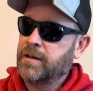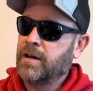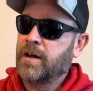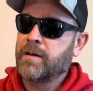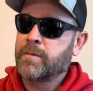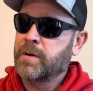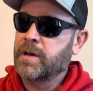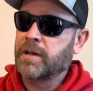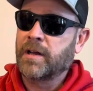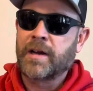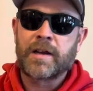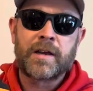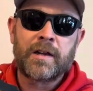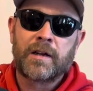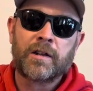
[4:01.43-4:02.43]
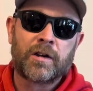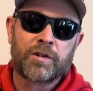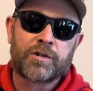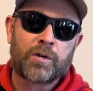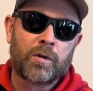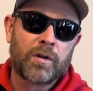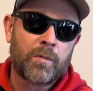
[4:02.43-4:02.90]
I mean, like in a little
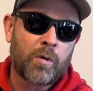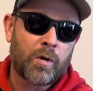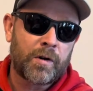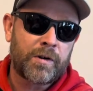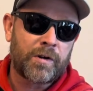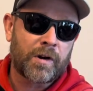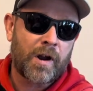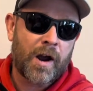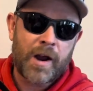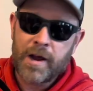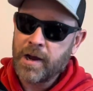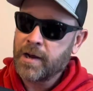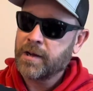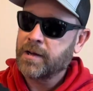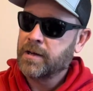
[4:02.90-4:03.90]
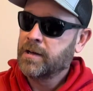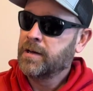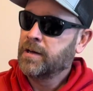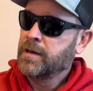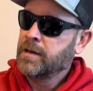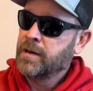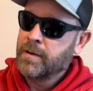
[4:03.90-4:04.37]
trolling motor in your kayak,
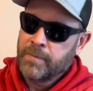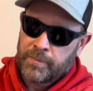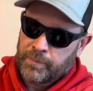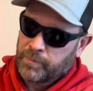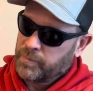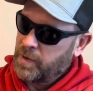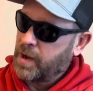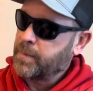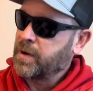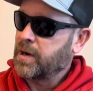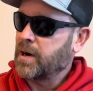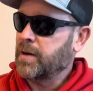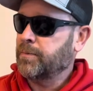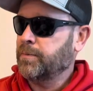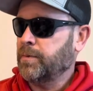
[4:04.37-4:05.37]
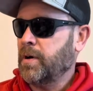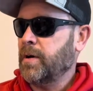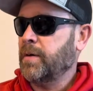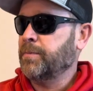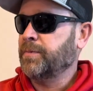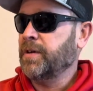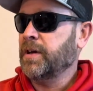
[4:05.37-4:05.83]
I mean, I'm
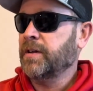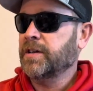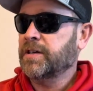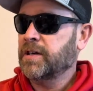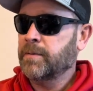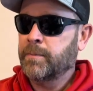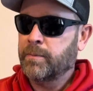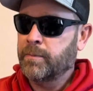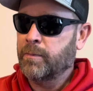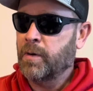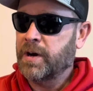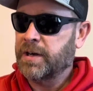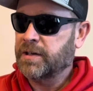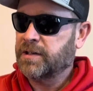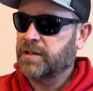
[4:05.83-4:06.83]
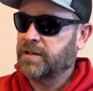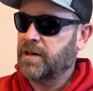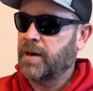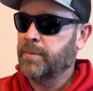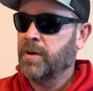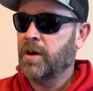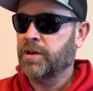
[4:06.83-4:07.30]
thinking this thing weighs, I'm
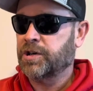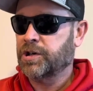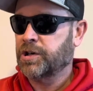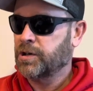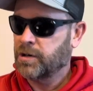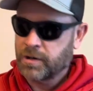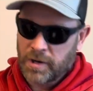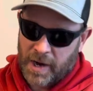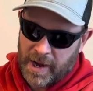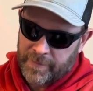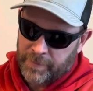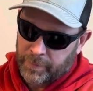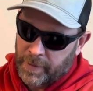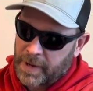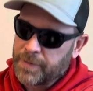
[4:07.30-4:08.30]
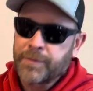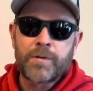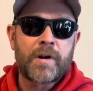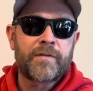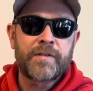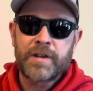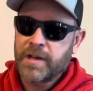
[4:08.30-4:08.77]
not sure, I haven't read through
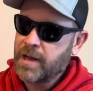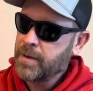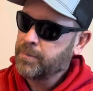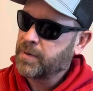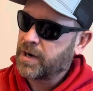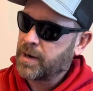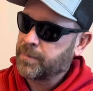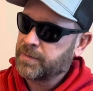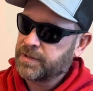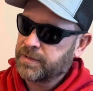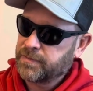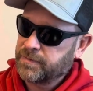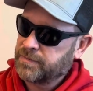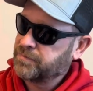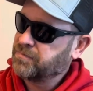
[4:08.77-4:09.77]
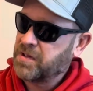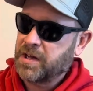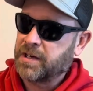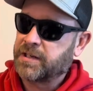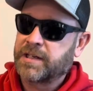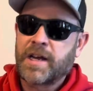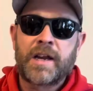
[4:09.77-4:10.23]
everything yet, but I'm thinking
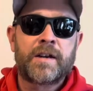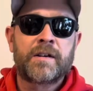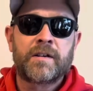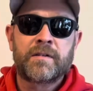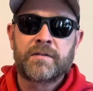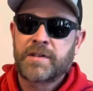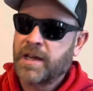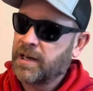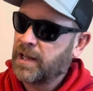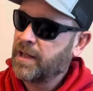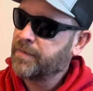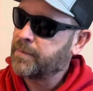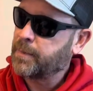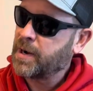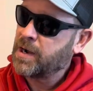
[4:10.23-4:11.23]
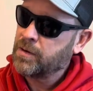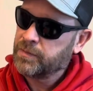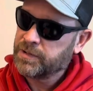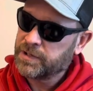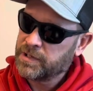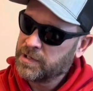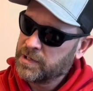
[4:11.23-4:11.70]
10, 11 pounds.
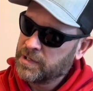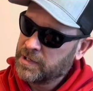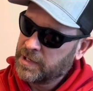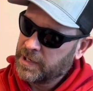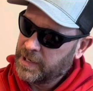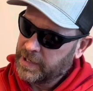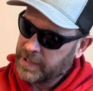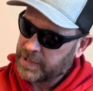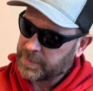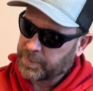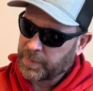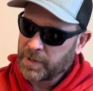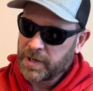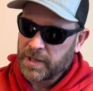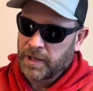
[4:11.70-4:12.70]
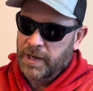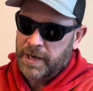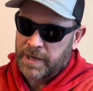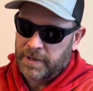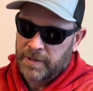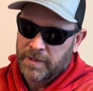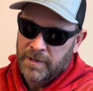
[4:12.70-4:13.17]
It is pretty light
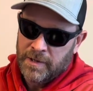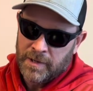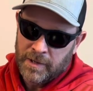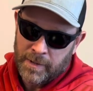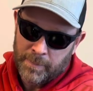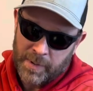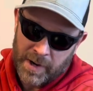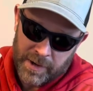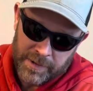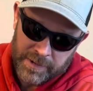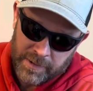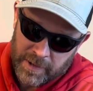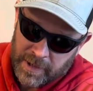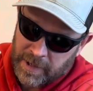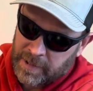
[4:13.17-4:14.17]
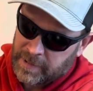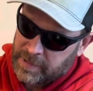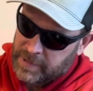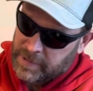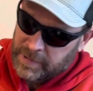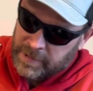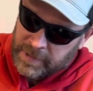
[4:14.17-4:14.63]
compared to a
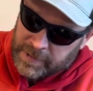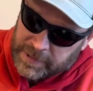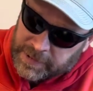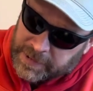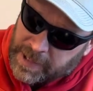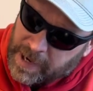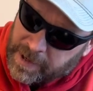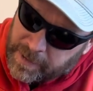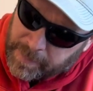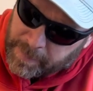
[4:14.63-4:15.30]
standard